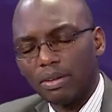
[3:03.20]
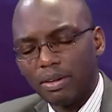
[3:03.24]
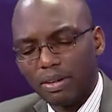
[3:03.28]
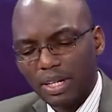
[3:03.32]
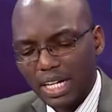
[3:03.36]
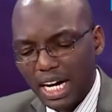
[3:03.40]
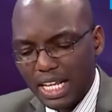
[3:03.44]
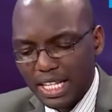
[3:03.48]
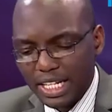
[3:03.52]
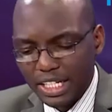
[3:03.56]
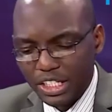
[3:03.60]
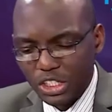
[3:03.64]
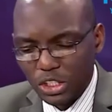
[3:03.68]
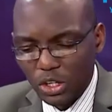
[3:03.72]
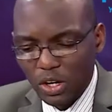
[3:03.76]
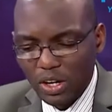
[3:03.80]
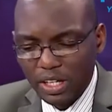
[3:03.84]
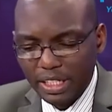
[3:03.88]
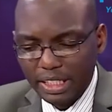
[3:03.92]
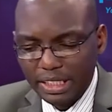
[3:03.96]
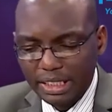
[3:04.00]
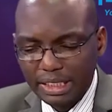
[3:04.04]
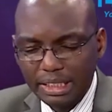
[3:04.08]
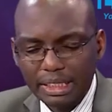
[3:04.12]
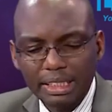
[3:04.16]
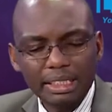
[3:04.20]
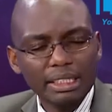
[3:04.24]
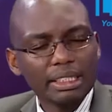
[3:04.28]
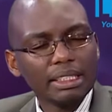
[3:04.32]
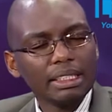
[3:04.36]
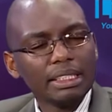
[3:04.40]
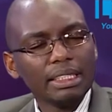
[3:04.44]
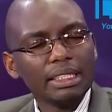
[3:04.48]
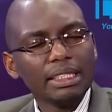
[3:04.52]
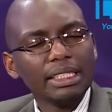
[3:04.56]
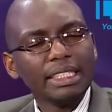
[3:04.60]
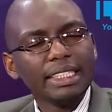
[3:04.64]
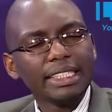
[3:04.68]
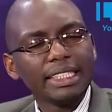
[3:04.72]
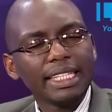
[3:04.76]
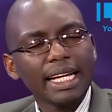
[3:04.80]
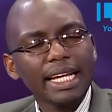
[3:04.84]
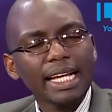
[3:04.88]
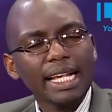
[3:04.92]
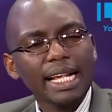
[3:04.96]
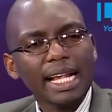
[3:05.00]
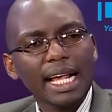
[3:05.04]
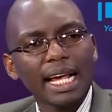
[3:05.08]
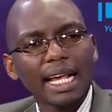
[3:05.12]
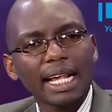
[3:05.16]
or rather John,
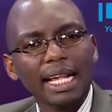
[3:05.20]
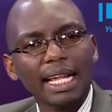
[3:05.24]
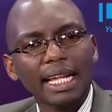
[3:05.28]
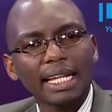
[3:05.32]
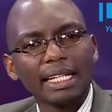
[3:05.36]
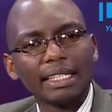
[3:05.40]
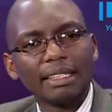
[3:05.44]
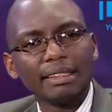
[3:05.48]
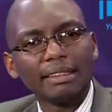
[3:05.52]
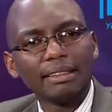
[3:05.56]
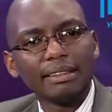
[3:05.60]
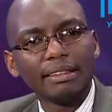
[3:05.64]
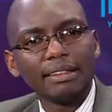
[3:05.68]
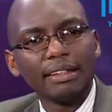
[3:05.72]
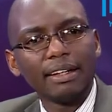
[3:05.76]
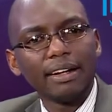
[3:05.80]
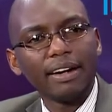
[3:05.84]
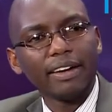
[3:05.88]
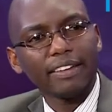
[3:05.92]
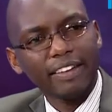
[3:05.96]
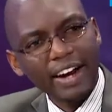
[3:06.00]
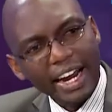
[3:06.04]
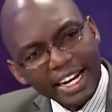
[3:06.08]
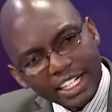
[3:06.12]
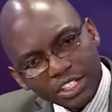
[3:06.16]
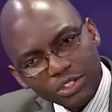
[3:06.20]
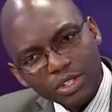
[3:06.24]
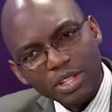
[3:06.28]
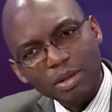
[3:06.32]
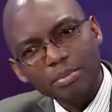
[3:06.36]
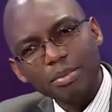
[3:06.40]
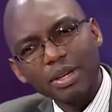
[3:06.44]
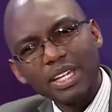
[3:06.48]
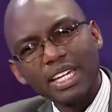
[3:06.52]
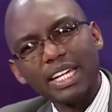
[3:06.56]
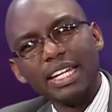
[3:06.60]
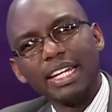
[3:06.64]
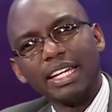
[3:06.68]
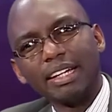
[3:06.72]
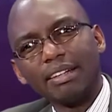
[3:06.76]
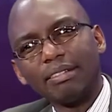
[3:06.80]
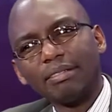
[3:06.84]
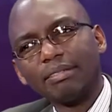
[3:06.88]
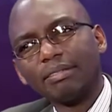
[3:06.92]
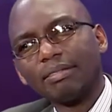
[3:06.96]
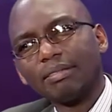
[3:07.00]
takes us right to the beginning.